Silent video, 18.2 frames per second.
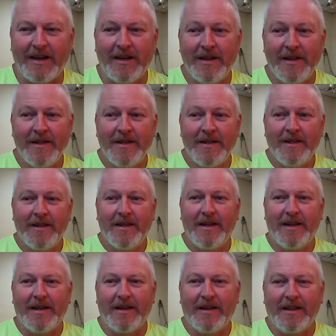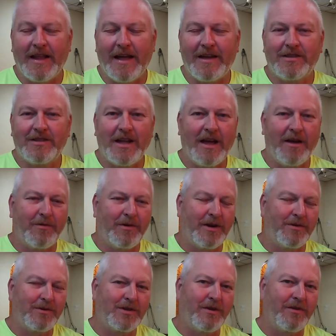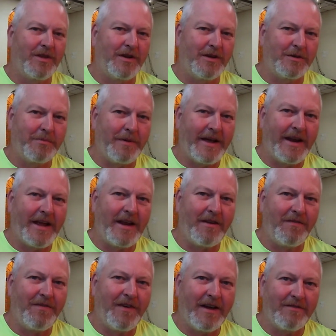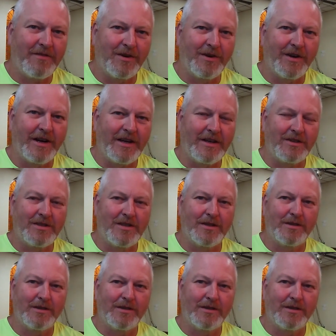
And uh, last night when I was over there, it was about 85 degrees.